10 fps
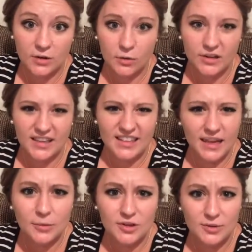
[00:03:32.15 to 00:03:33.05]
or that
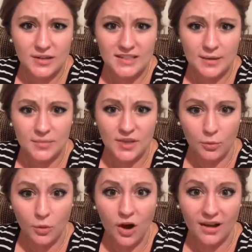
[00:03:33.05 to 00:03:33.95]
they were doing
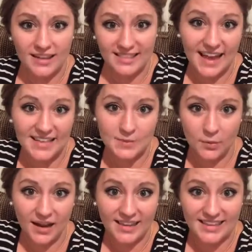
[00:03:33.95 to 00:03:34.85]
something wrong and that's
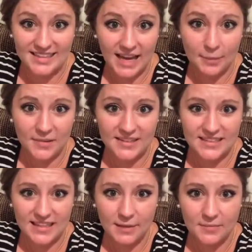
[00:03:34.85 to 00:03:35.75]
why this happened
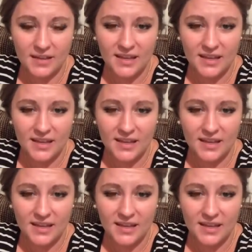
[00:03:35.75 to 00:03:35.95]
to them.